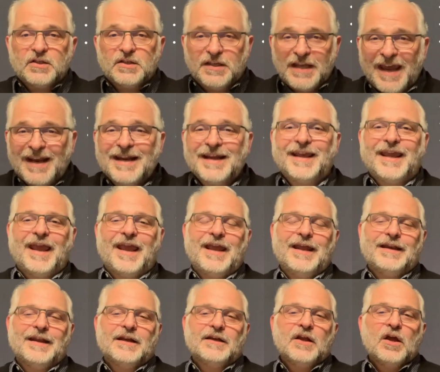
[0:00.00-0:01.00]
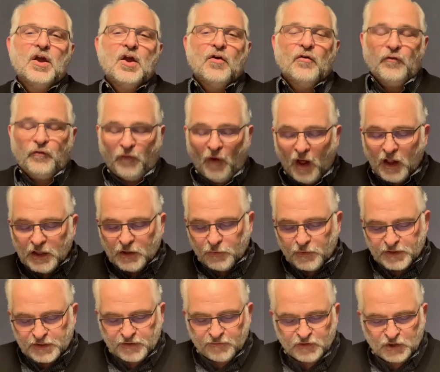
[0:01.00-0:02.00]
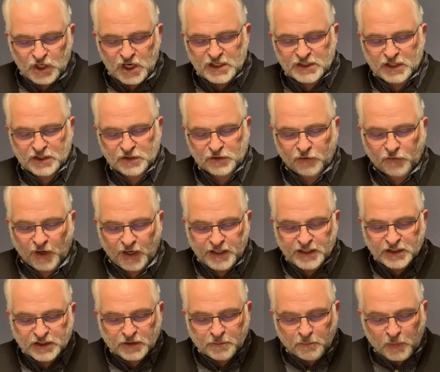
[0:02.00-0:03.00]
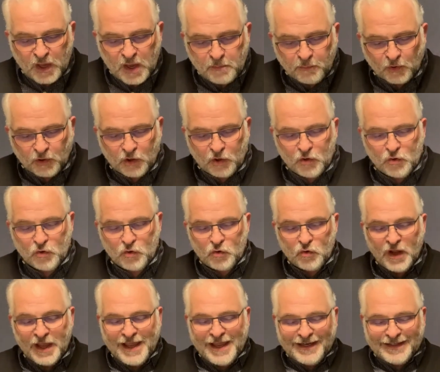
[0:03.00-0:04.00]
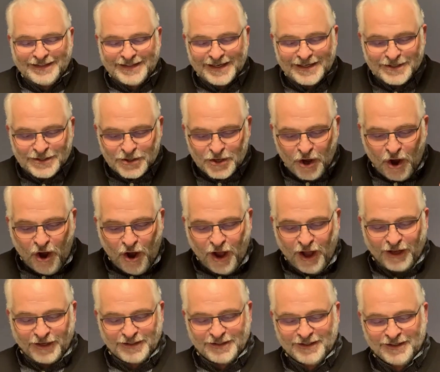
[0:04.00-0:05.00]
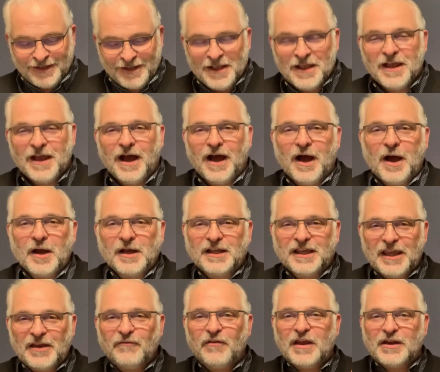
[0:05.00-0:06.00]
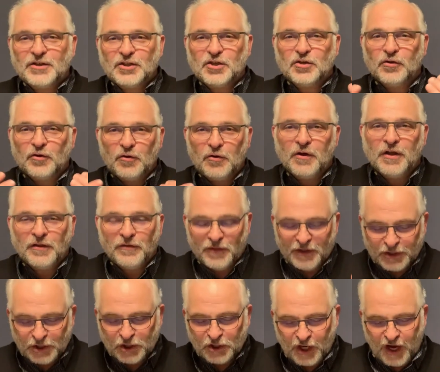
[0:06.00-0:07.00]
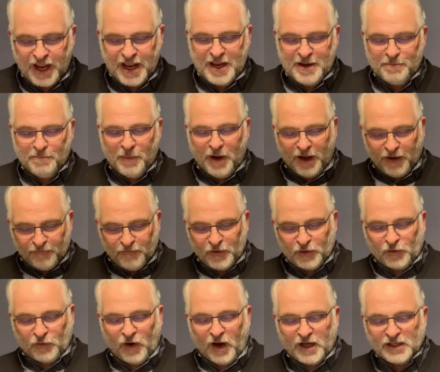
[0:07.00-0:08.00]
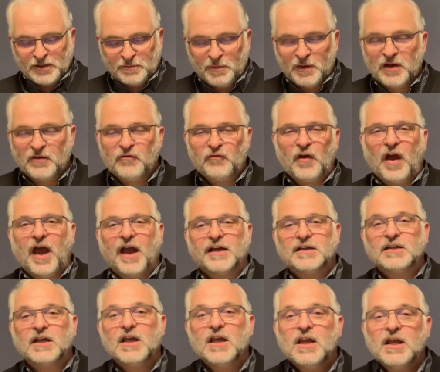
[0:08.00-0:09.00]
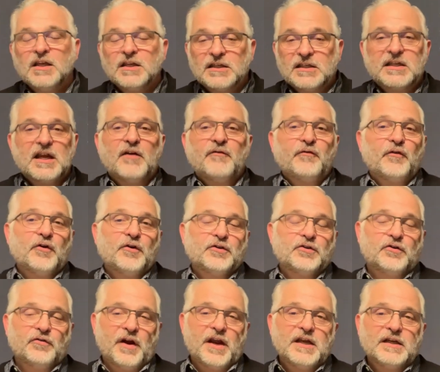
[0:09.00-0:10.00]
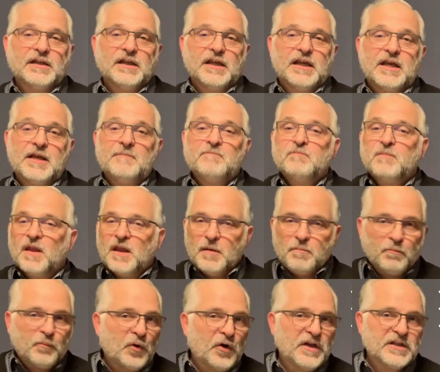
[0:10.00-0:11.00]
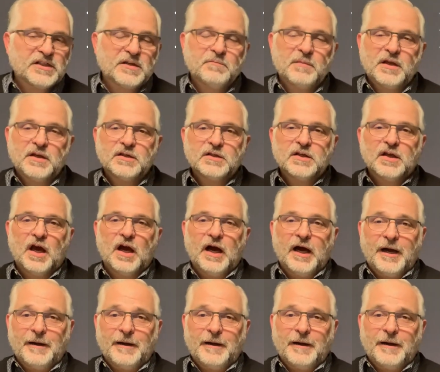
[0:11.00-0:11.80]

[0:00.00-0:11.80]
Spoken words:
dedicated followers of Jesus Christ, people who did not give in to the shame of the cross, but in fact suffered greatly, imprisonment,